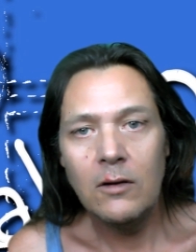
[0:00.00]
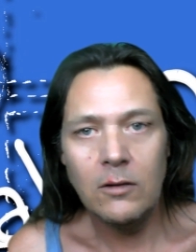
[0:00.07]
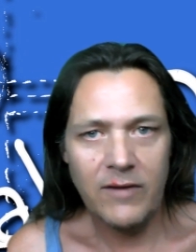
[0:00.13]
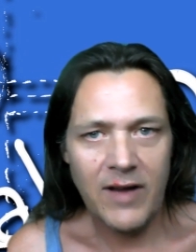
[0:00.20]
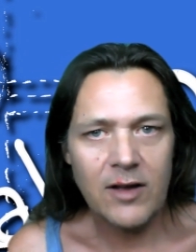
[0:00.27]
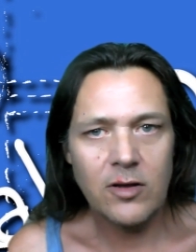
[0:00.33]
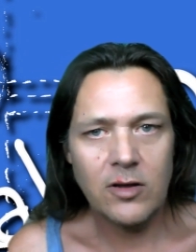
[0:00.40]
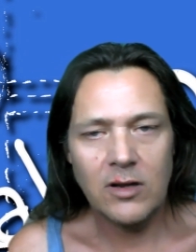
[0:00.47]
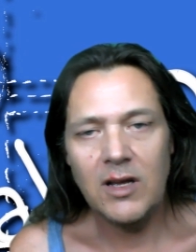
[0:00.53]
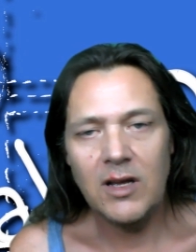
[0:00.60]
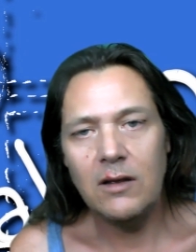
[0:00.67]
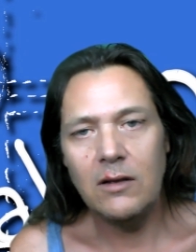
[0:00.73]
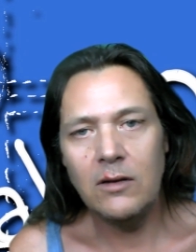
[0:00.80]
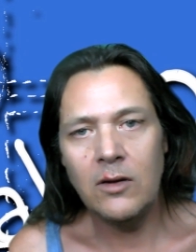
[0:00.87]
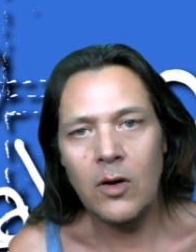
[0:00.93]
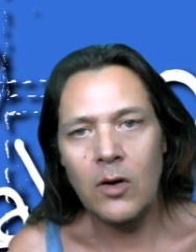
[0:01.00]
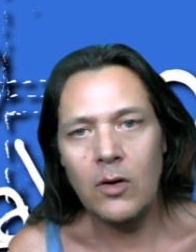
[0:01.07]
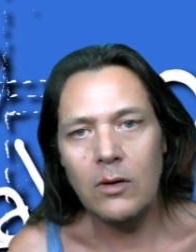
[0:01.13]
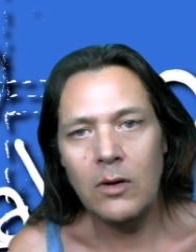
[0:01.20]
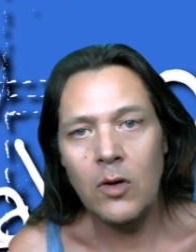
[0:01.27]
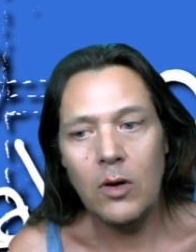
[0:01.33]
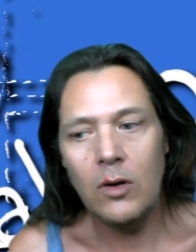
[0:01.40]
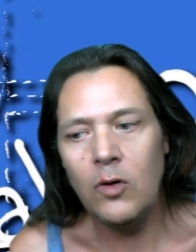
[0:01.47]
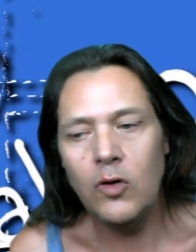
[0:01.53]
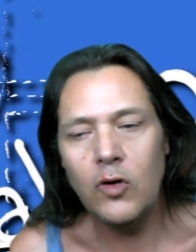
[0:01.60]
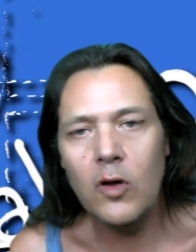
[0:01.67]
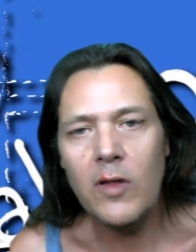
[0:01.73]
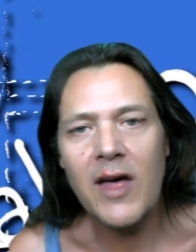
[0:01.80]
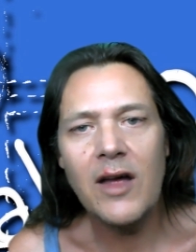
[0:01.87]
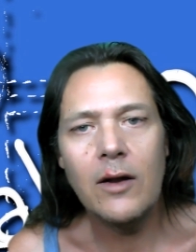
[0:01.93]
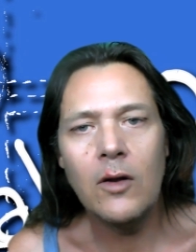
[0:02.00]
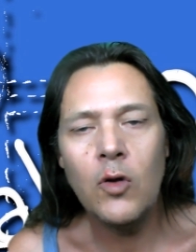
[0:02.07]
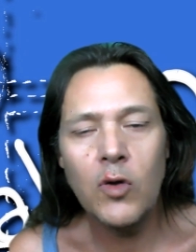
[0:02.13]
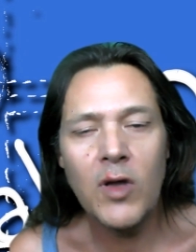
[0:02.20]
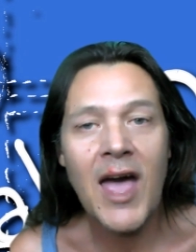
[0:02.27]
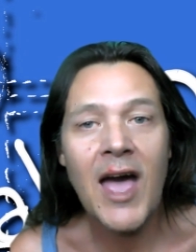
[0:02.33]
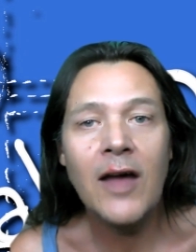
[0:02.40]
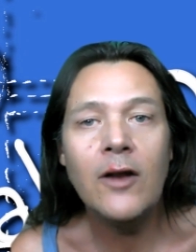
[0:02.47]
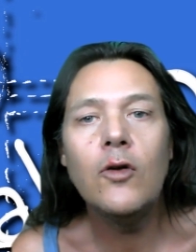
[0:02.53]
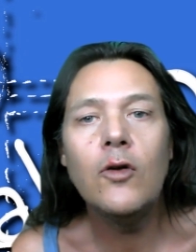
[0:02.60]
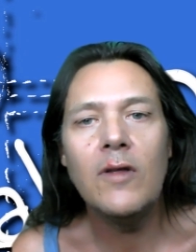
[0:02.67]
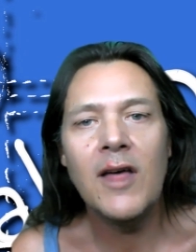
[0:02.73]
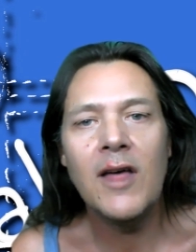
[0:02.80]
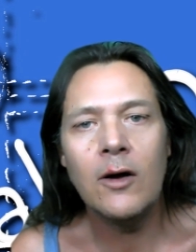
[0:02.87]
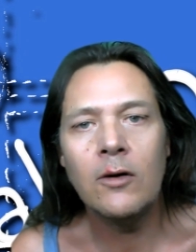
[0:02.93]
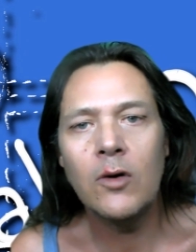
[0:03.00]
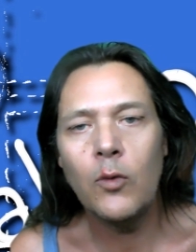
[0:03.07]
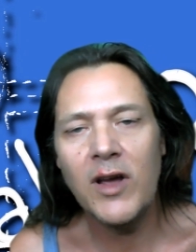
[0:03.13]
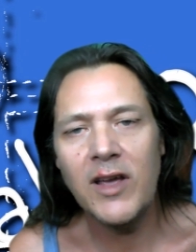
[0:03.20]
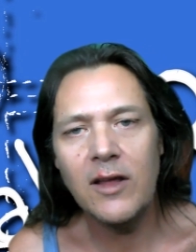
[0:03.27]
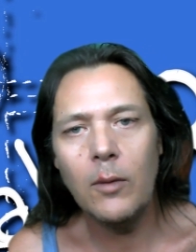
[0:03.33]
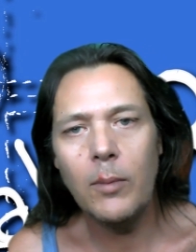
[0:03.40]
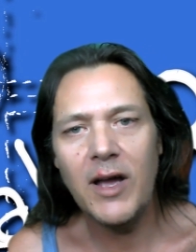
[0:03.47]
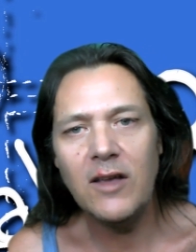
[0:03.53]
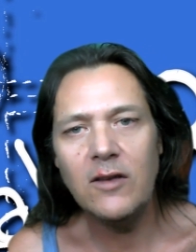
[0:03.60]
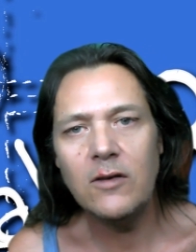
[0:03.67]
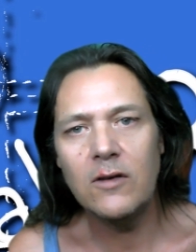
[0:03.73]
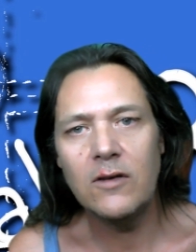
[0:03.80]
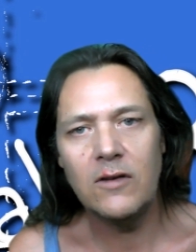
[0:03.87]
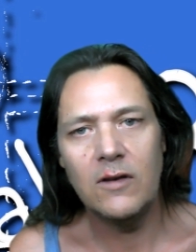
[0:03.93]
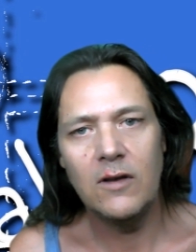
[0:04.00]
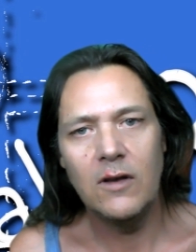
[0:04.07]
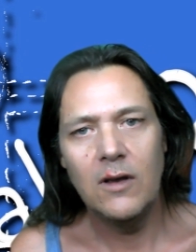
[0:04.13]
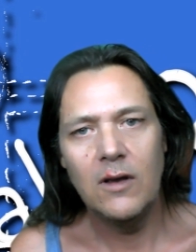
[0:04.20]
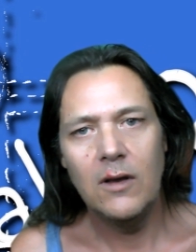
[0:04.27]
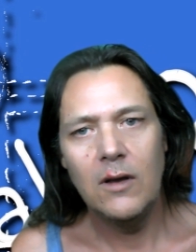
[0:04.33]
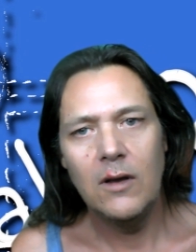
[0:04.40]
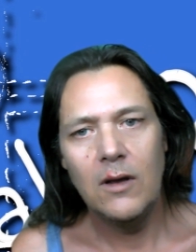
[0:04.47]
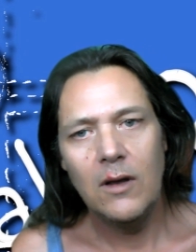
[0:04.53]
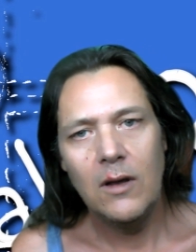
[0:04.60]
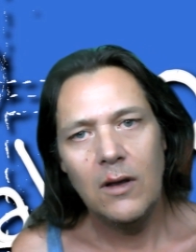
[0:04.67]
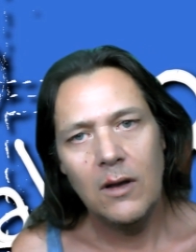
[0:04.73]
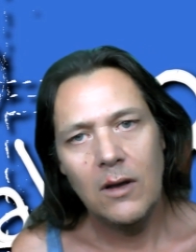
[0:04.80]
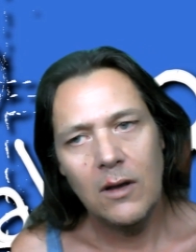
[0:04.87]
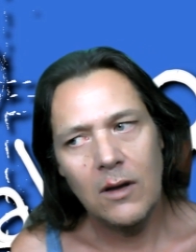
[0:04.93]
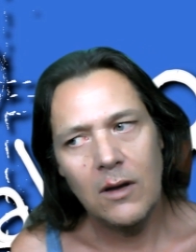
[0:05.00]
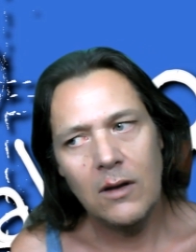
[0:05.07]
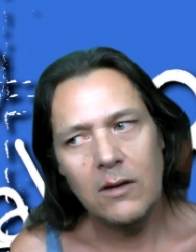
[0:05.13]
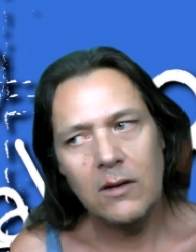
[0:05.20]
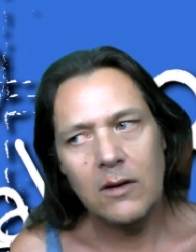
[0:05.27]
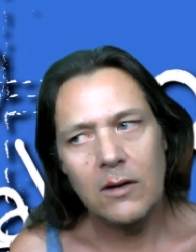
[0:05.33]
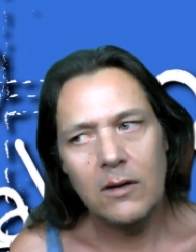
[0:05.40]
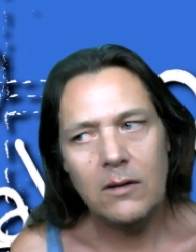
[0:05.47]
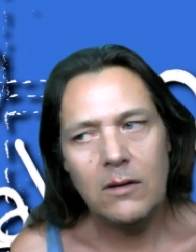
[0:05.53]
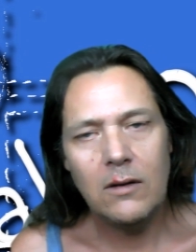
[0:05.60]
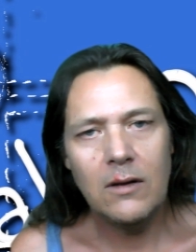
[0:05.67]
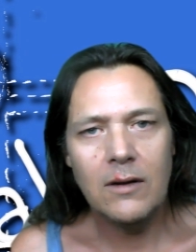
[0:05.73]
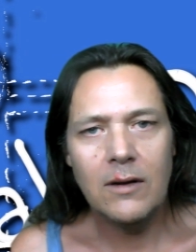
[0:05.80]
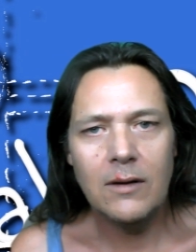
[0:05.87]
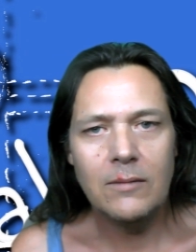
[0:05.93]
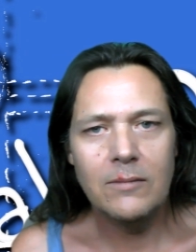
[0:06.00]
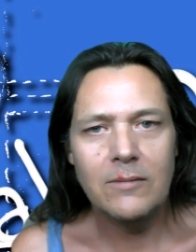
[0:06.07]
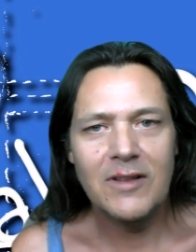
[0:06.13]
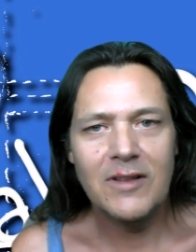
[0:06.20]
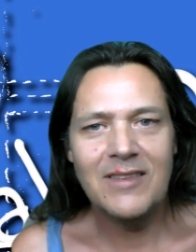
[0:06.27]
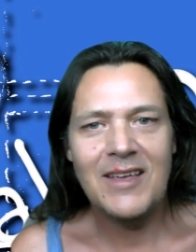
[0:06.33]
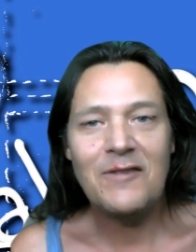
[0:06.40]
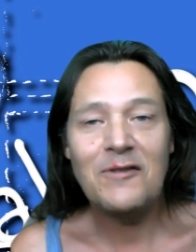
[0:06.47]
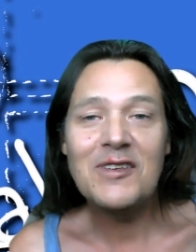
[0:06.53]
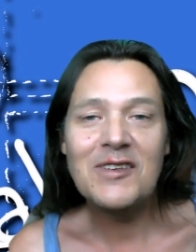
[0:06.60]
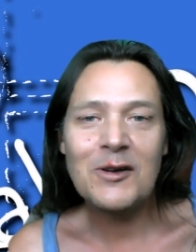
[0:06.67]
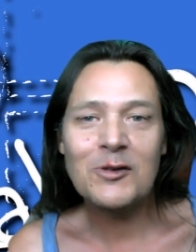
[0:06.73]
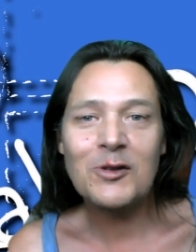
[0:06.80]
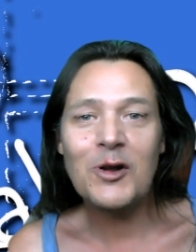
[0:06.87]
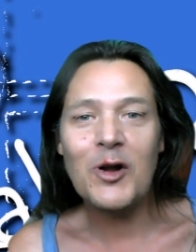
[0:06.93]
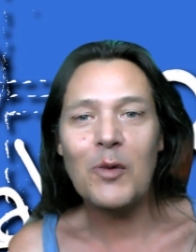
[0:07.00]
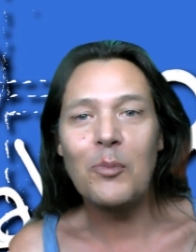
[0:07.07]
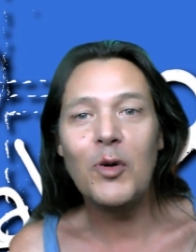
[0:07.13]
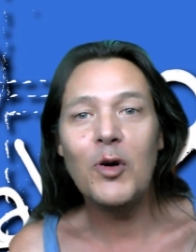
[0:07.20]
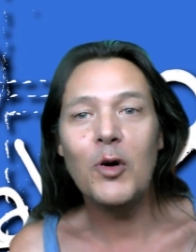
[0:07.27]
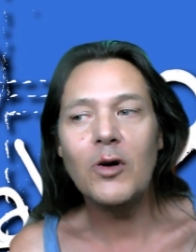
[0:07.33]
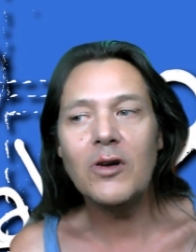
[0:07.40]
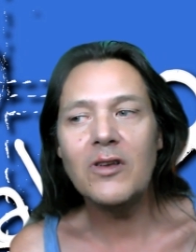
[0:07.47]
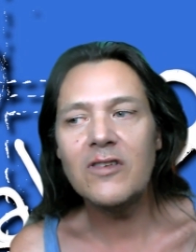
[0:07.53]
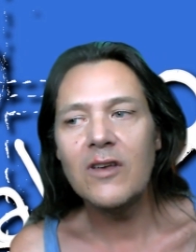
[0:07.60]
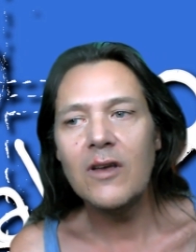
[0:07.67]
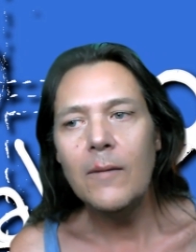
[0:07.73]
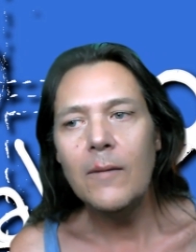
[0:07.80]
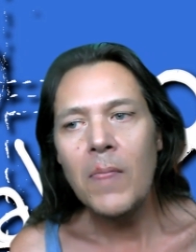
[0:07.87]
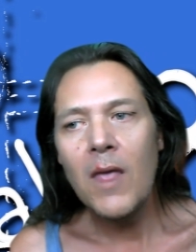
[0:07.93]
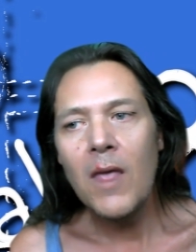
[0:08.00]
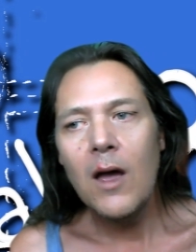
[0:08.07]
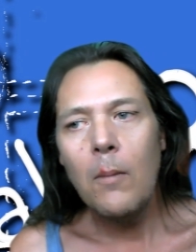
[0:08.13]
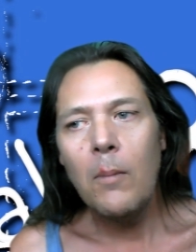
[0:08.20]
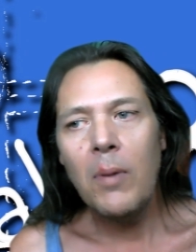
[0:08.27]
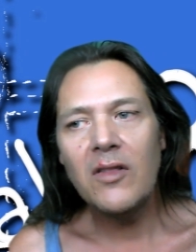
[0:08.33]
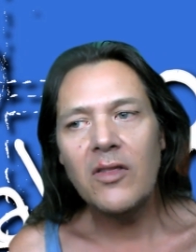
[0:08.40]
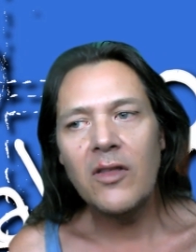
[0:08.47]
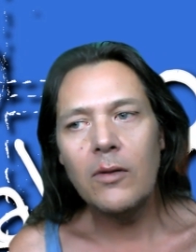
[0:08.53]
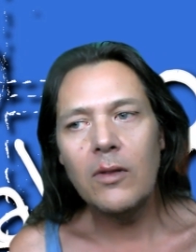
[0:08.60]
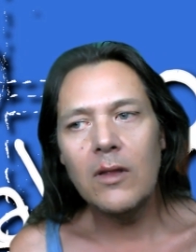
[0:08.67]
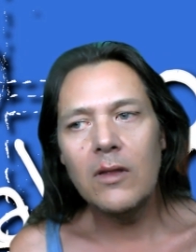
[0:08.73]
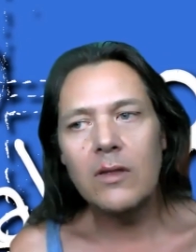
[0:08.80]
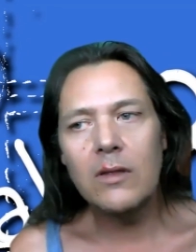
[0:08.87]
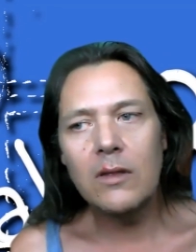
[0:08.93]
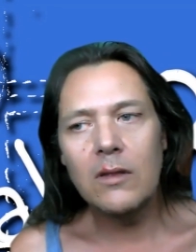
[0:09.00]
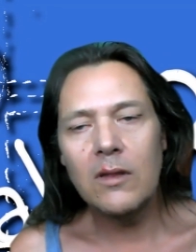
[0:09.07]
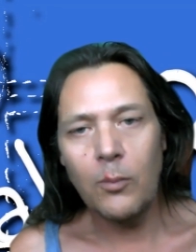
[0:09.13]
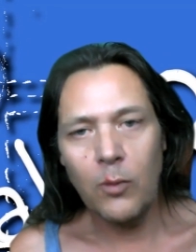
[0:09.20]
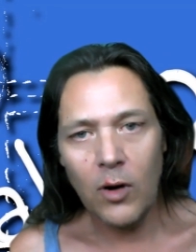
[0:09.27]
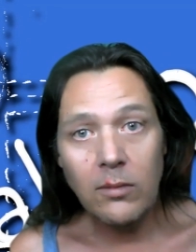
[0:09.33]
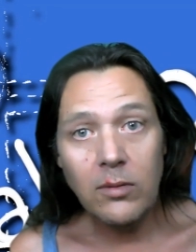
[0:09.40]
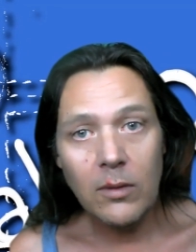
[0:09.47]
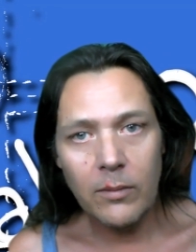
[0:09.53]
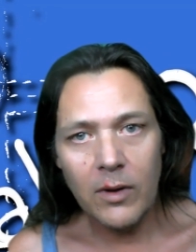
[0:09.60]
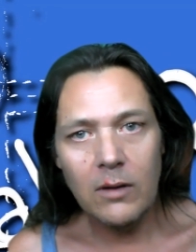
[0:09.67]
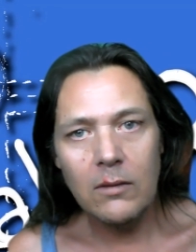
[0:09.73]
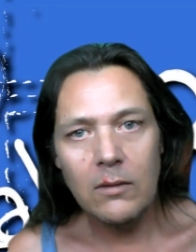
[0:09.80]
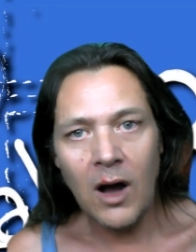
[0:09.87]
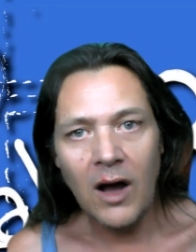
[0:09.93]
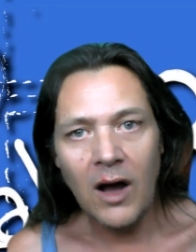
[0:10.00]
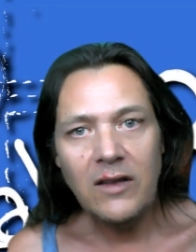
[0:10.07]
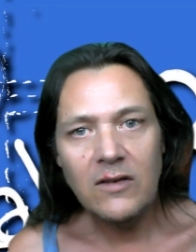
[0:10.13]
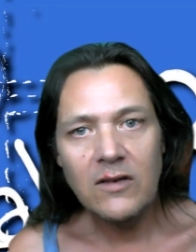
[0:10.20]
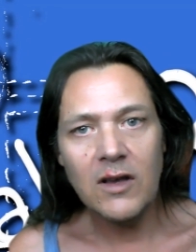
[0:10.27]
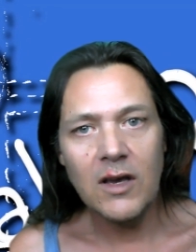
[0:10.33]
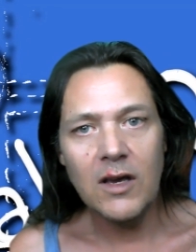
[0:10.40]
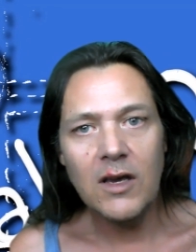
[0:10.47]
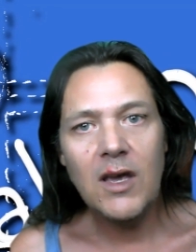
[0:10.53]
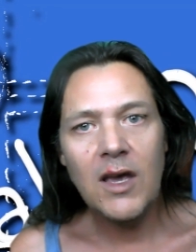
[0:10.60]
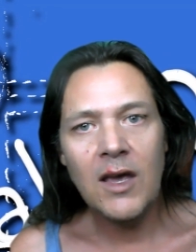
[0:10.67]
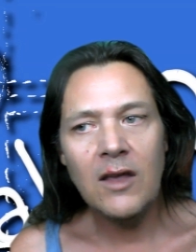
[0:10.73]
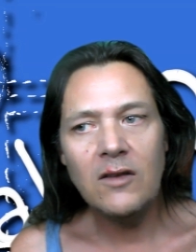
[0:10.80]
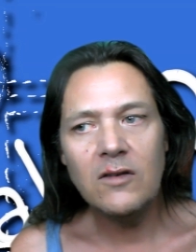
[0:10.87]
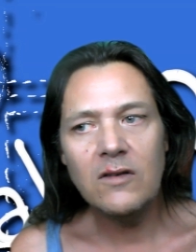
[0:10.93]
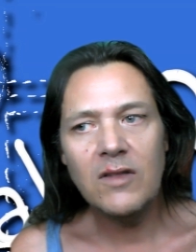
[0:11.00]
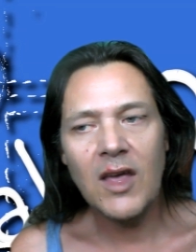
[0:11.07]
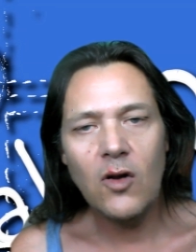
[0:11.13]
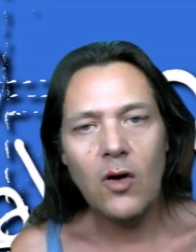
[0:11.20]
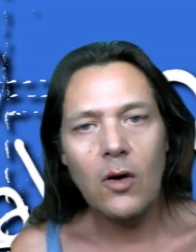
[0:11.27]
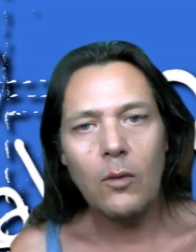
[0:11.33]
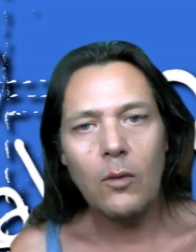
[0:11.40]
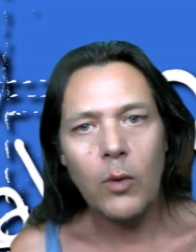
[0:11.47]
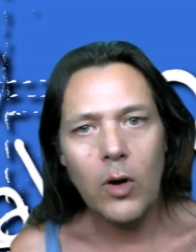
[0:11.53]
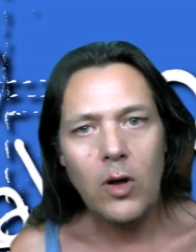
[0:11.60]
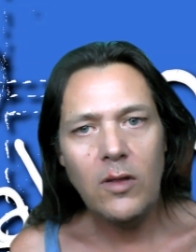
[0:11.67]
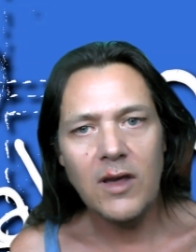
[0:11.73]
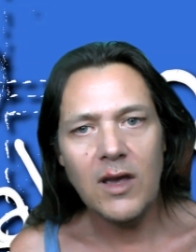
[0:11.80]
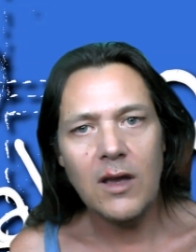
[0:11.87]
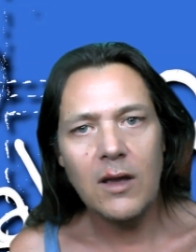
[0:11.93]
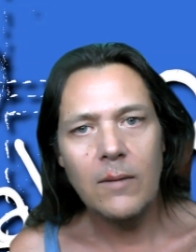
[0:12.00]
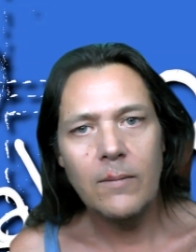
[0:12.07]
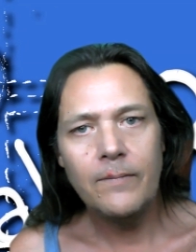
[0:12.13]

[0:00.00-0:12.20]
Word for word: who've actually, you know, who, who do that, who can do that on a regular basis. You know, um, definitely sells a lot of books, but the the problem I see is they're not worthy.